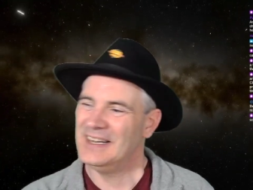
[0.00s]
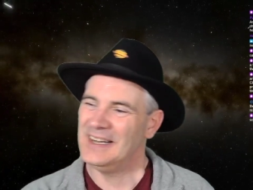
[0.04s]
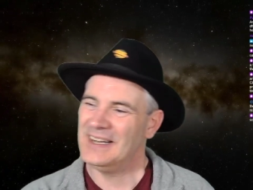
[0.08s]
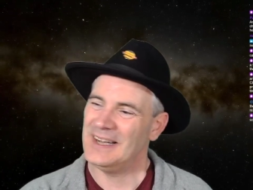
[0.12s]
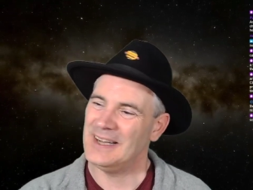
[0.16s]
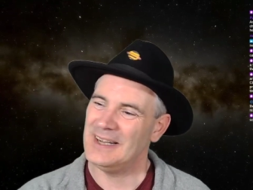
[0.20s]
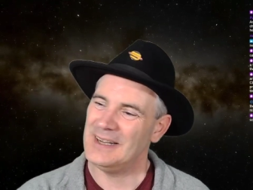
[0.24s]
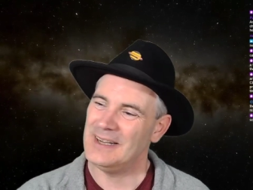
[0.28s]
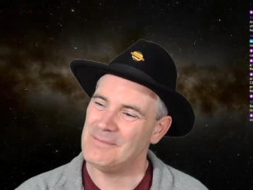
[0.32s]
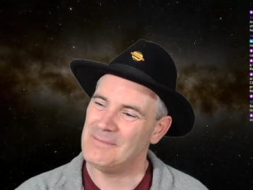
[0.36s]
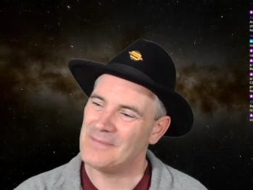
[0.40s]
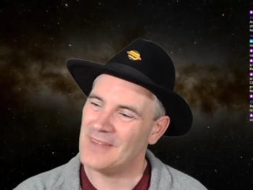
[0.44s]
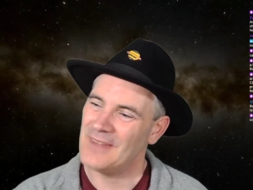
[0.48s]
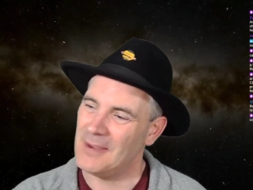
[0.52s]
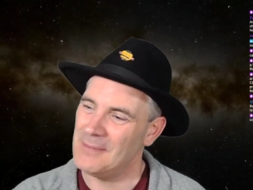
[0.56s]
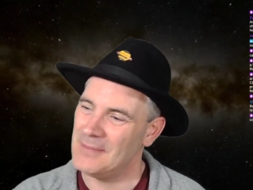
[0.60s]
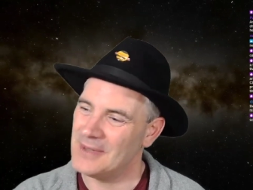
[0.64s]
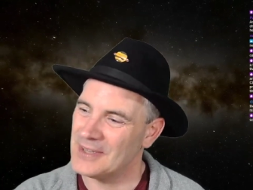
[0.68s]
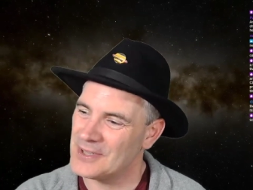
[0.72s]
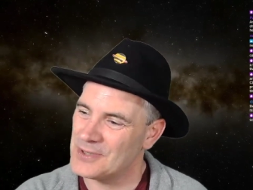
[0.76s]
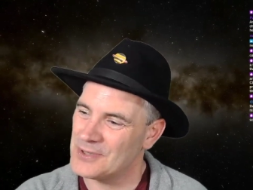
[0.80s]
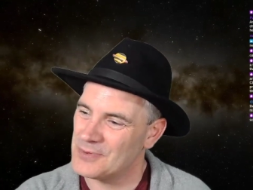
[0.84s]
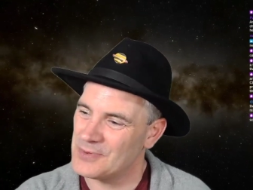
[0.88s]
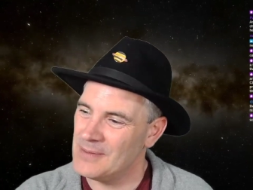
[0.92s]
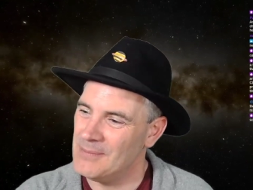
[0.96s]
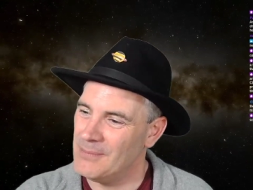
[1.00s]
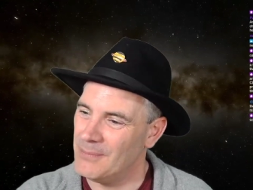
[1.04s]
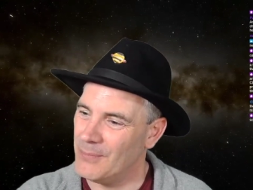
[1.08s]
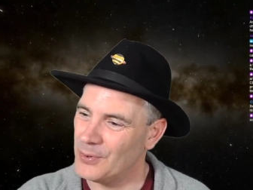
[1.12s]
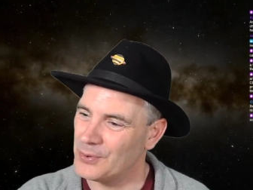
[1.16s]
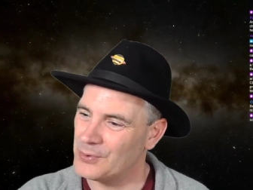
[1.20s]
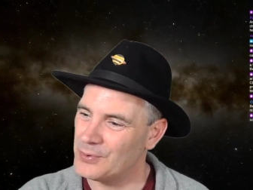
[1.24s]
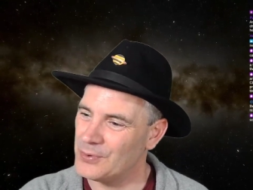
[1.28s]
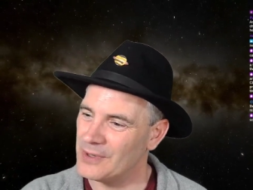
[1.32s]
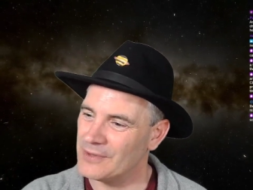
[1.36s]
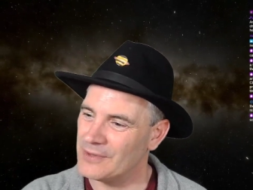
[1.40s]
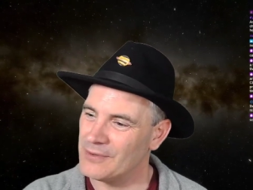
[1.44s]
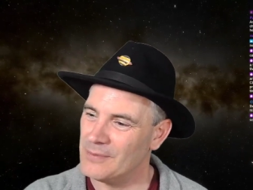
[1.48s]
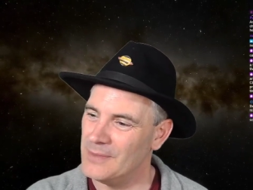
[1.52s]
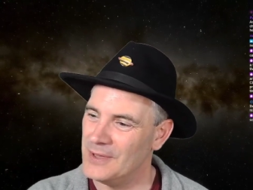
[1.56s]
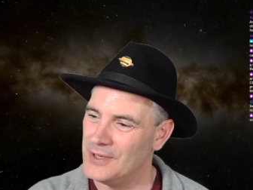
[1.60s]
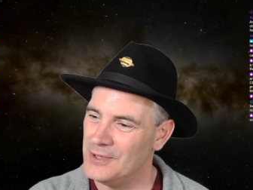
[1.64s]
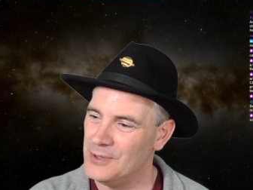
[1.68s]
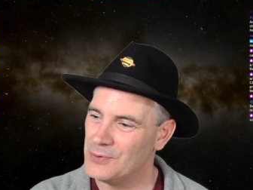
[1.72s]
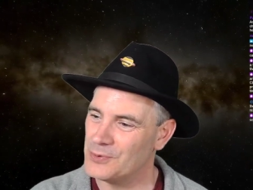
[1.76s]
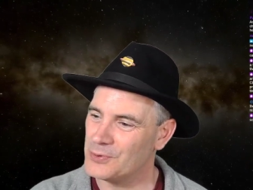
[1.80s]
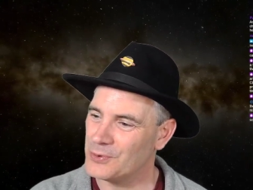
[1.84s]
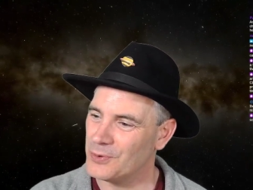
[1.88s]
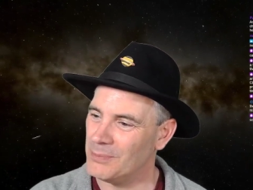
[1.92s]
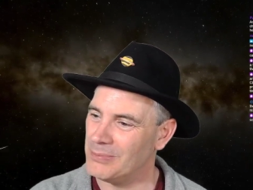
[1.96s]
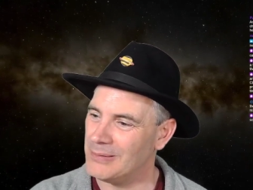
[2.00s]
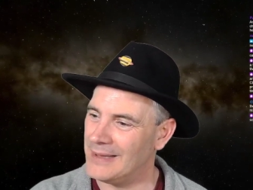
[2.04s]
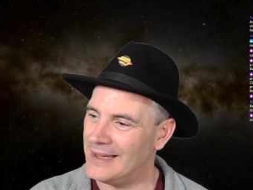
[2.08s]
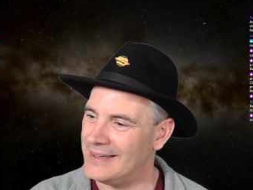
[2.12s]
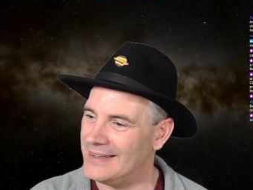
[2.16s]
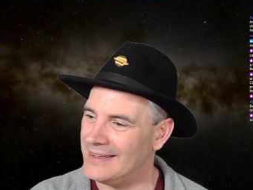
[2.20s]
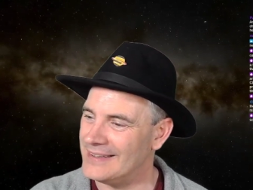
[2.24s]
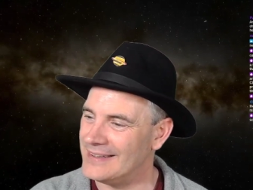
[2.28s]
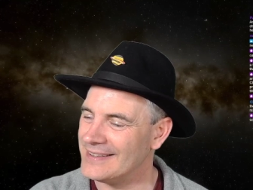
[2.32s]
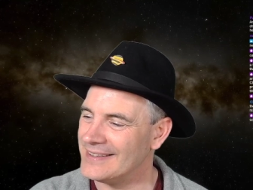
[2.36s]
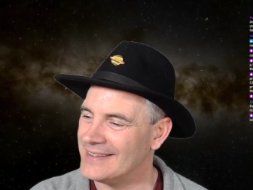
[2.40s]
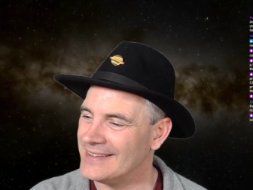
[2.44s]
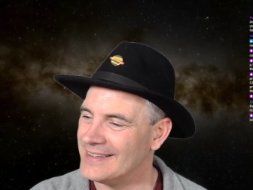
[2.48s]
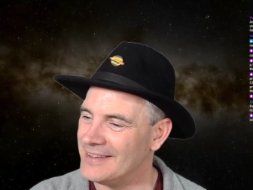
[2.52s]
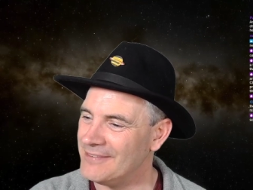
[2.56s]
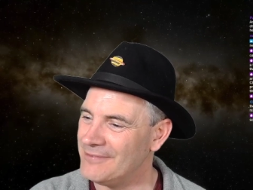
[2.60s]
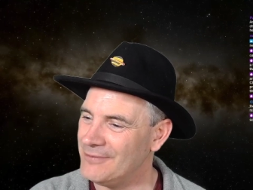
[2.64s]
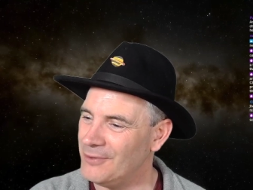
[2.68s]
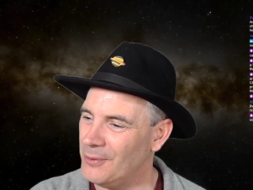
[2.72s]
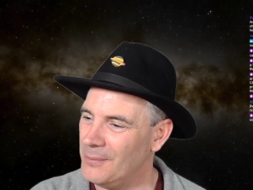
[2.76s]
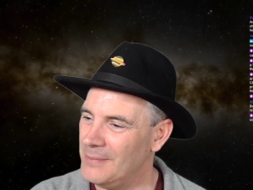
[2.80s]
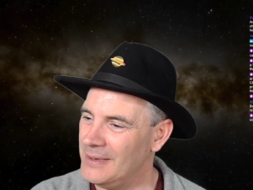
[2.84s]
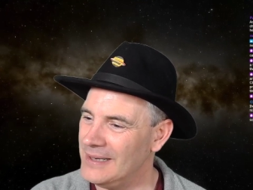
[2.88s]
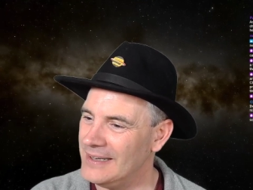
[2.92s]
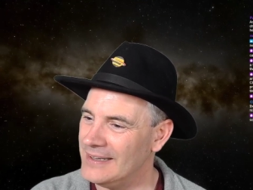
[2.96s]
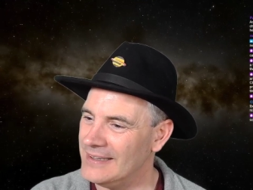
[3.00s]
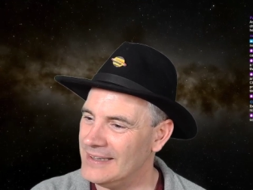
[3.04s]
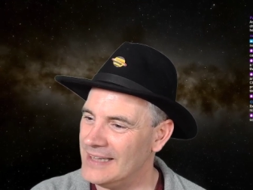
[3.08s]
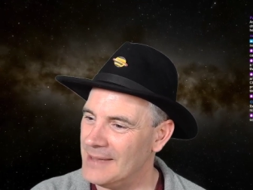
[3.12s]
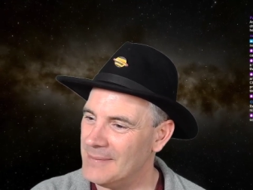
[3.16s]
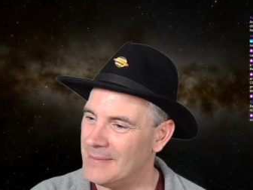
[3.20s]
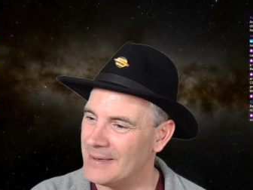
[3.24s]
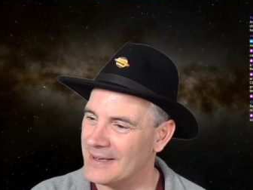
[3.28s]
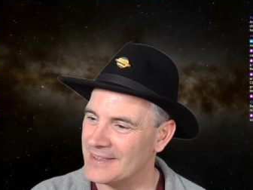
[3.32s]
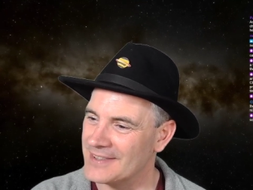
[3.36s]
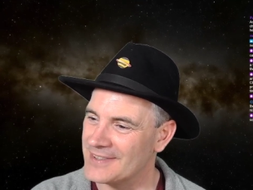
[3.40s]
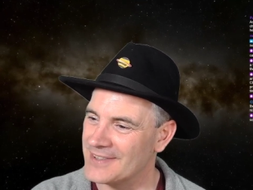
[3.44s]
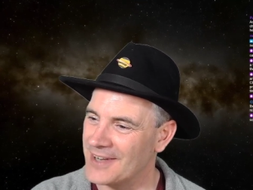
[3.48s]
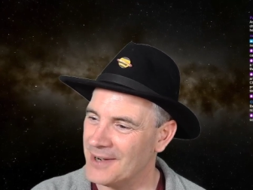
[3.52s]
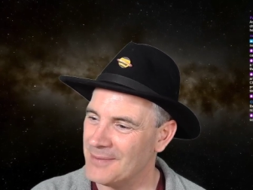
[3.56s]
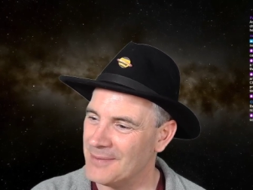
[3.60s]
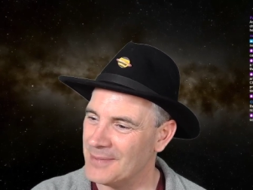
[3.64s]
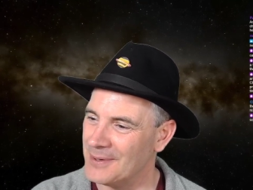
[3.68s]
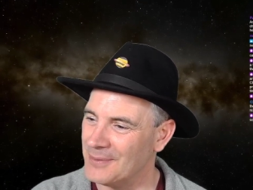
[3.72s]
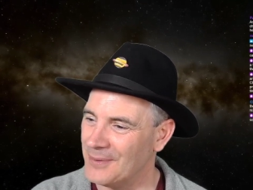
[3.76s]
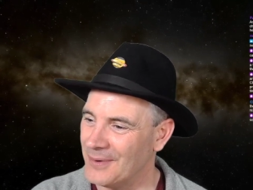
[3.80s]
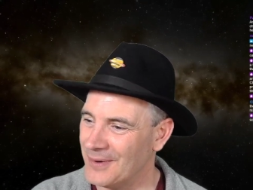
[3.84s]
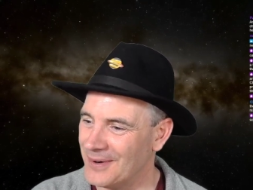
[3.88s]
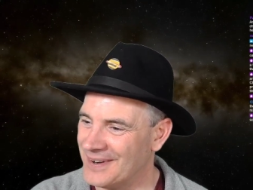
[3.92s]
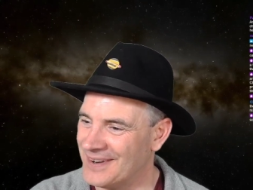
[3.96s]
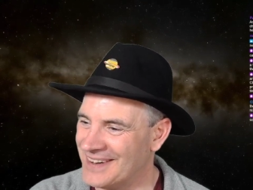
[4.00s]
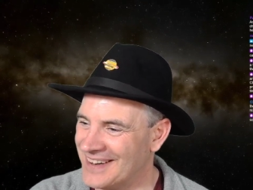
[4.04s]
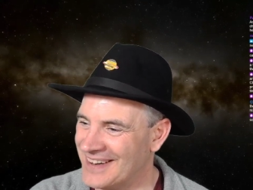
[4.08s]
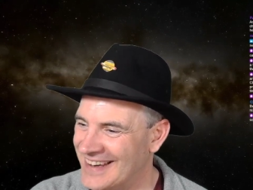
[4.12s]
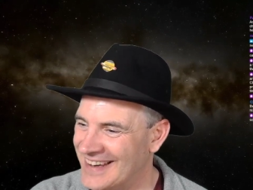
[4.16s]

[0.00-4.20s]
I'm an extreme moderate from the neutral planet. 4 million lemmings can't be wrong.